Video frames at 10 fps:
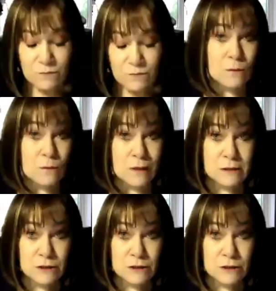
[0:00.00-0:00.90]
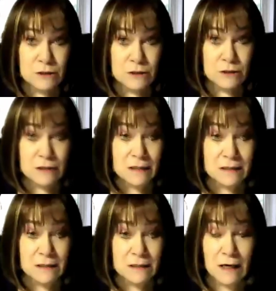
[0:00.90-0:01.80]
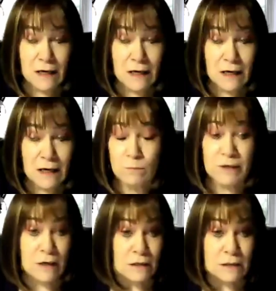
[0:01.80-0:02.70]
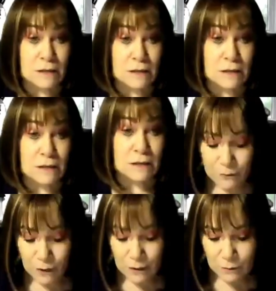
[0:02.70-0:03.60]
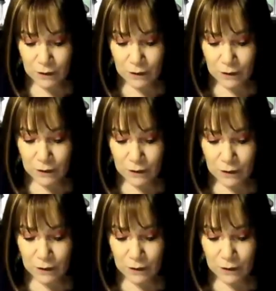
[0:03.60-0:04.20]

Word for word: questions on this list that have not been answered by you anyway.